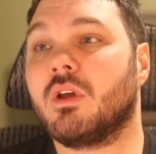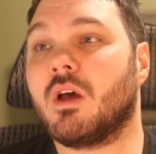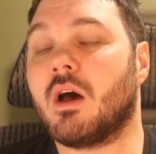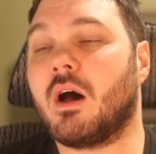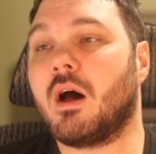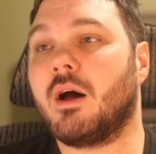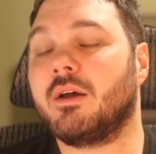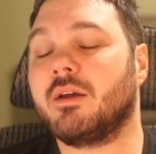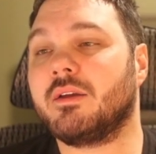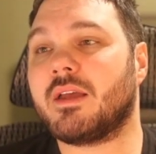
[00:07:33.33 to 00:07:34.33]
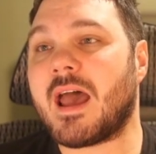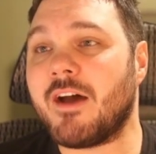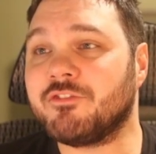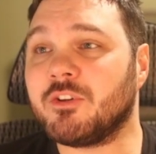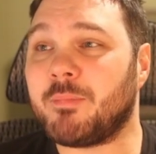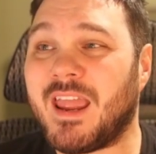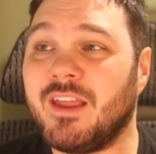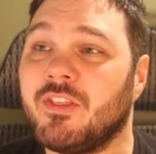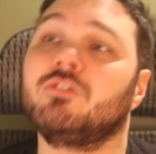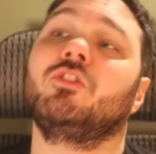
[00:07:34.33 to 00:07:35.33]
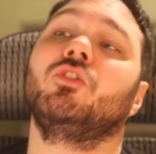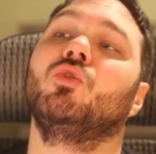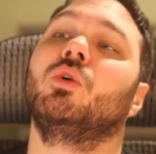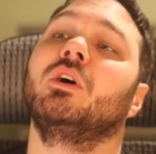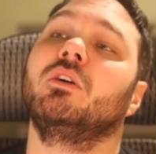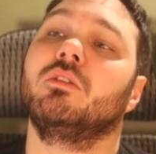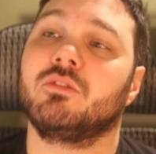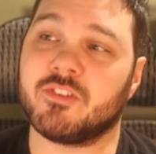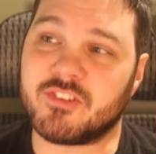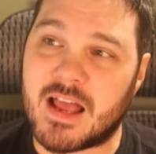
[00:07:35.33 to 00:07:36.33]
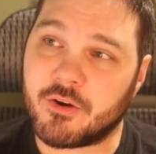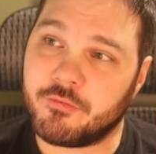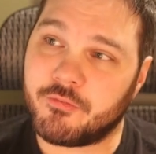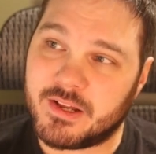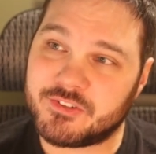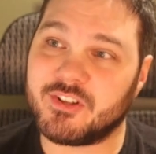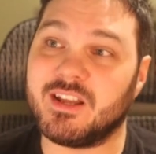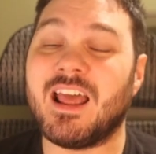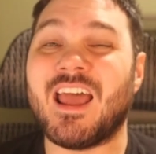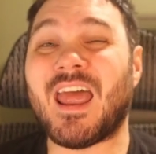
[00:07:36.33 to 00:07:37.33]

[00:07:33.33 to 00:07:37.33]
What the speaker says: have to pay the 2 to sacrifice it,